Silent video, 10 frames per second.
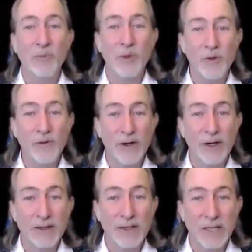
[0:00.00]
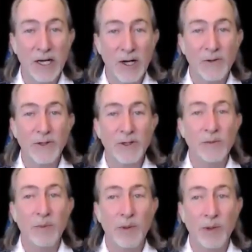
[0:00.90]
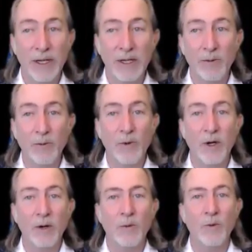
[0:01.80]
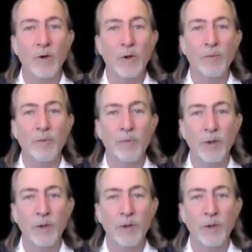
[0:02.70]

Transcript: move ourselves to the point where we're